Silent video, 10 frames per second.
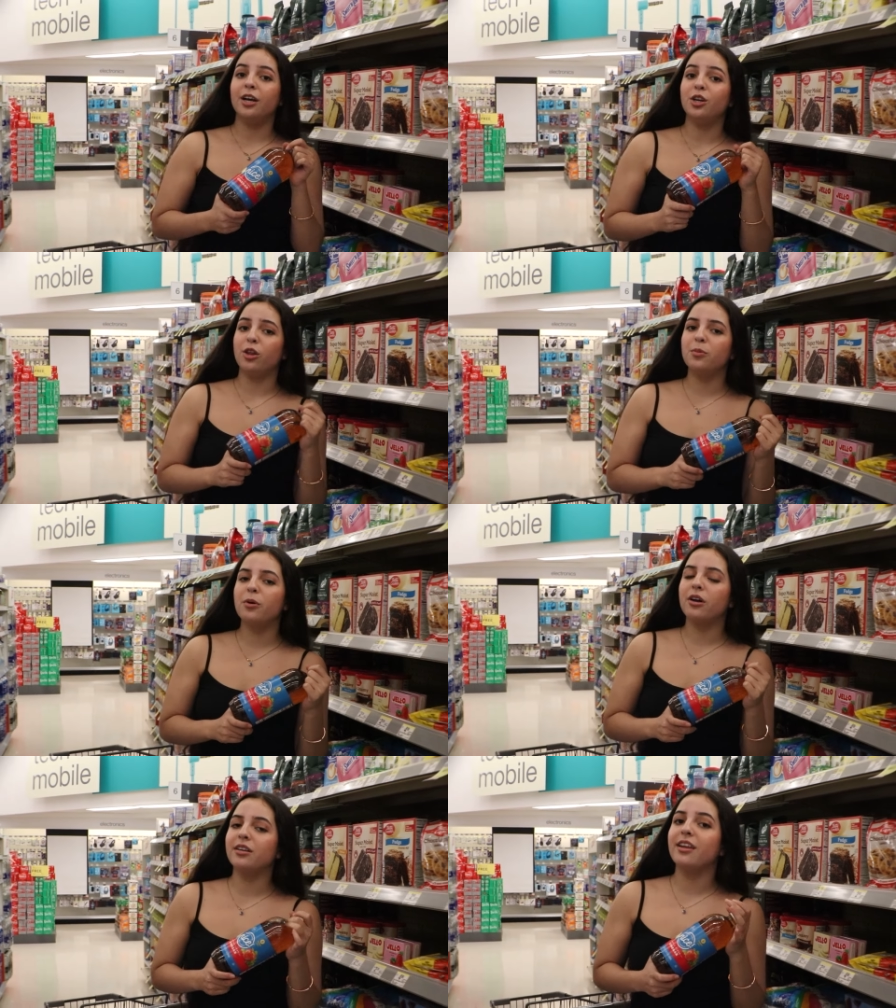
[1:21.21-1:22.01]
Another
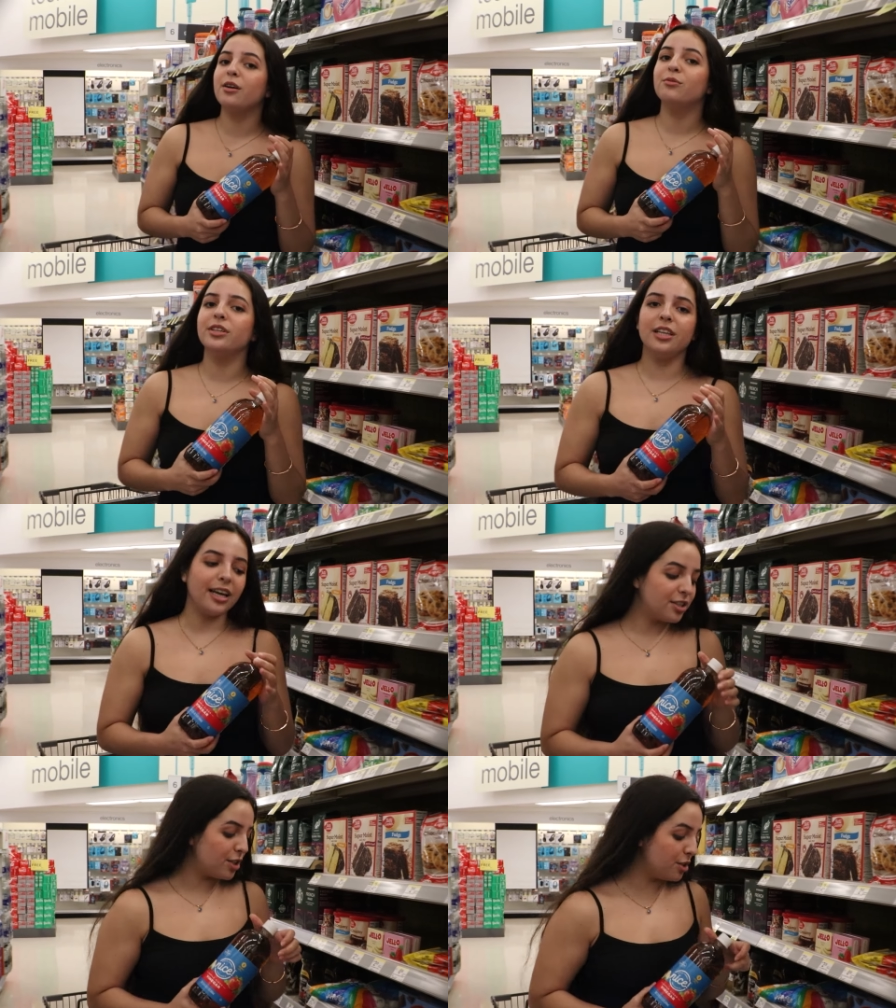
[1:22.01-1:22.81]
product that I really
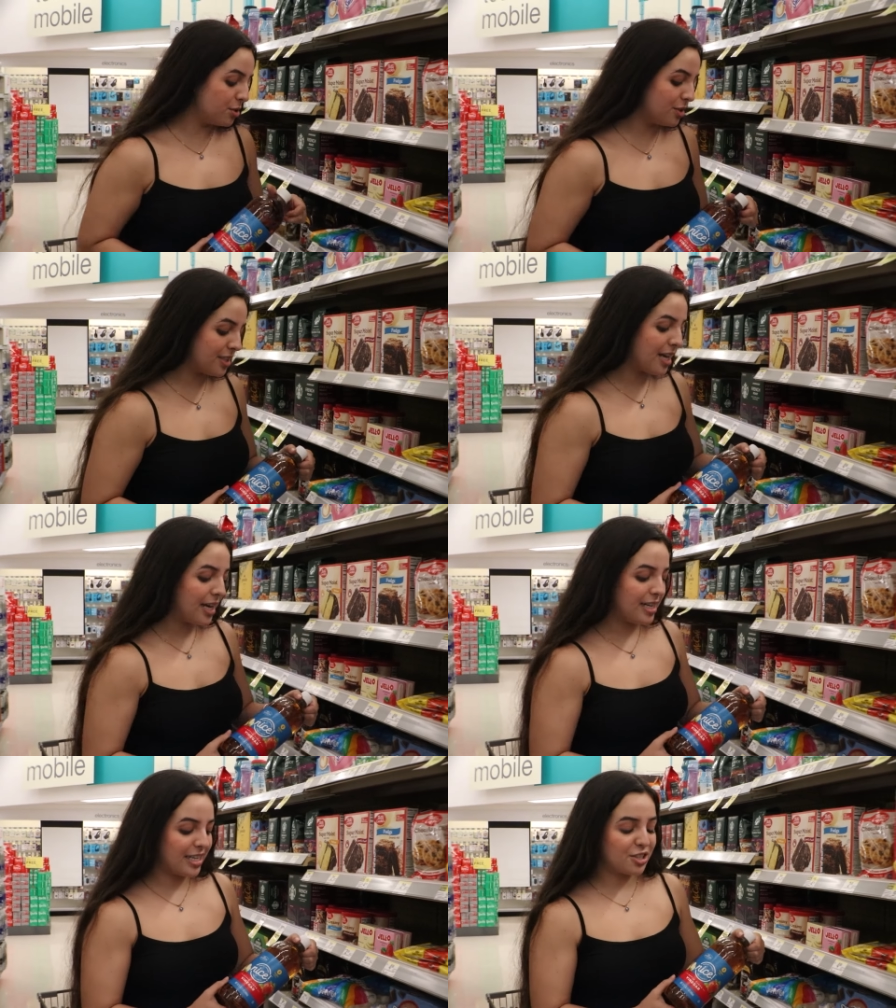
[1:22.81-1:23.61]
like to use
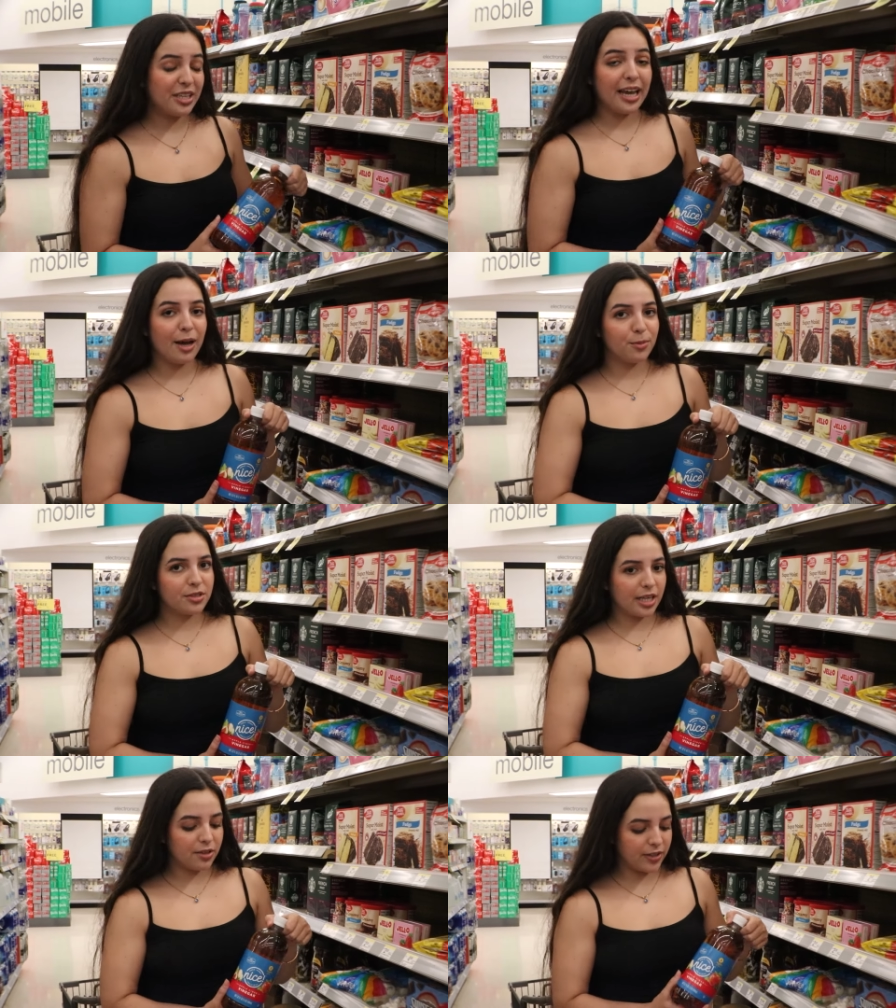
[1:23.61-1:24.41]
is actually
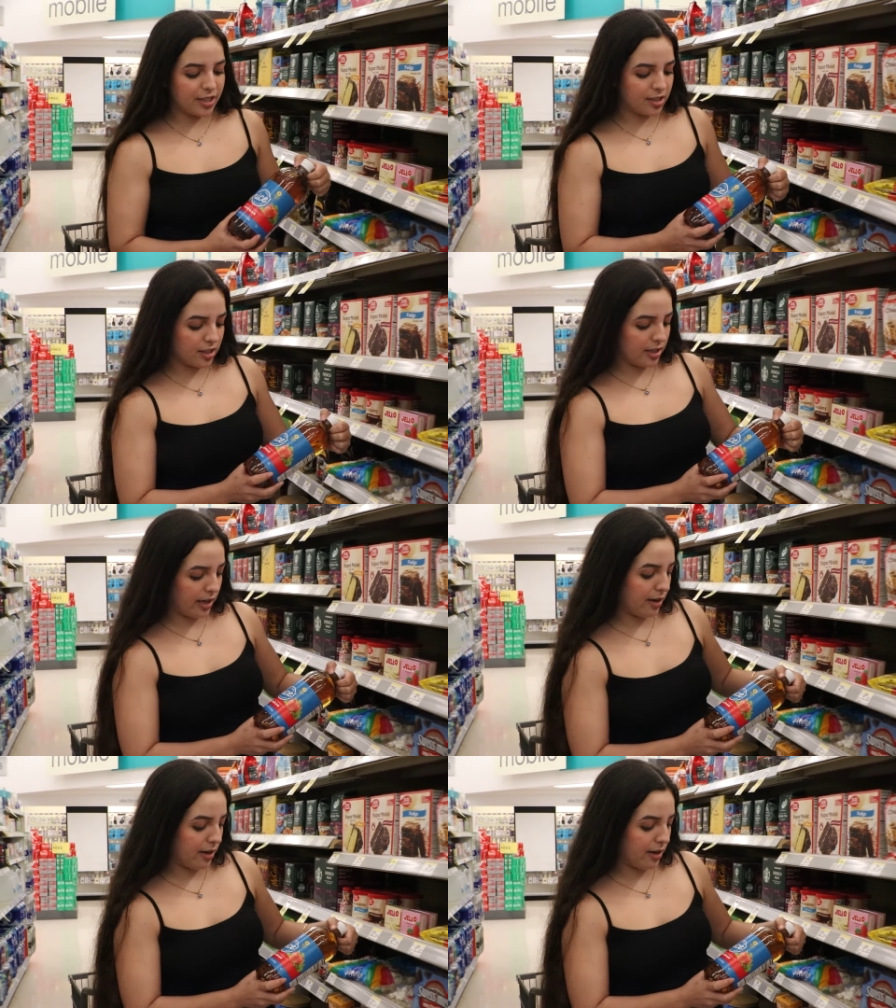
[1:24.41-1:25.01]
apple cider vinegar, and